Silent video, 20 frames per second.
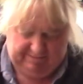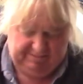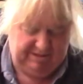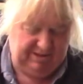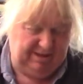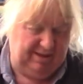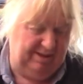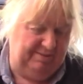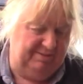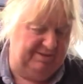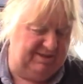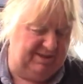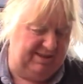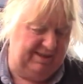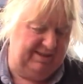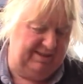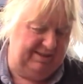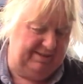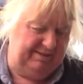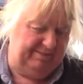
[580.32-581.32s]

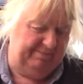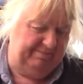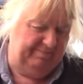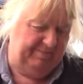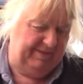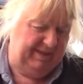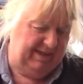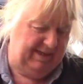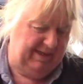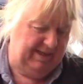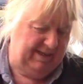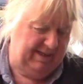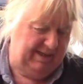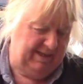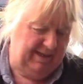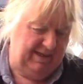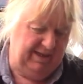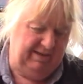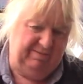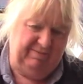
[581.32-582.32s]
sometimes,
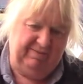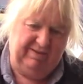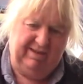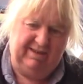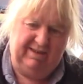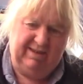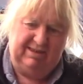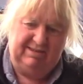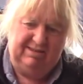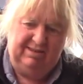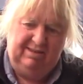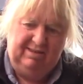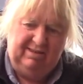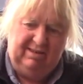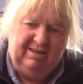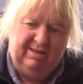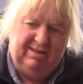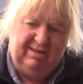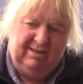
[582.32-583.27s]
even if it doesn't